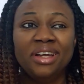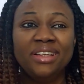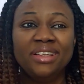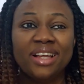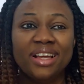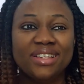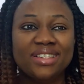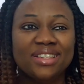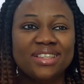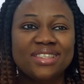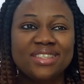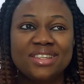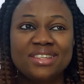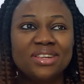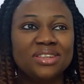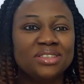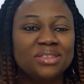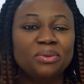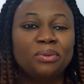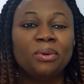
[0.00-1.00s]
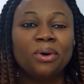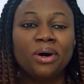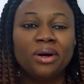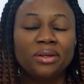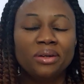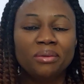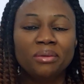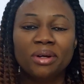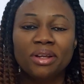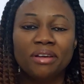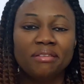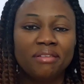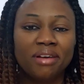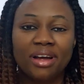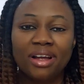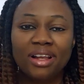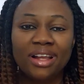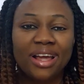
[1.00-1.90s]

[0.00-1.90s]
there's this thing on the wall, or whatever.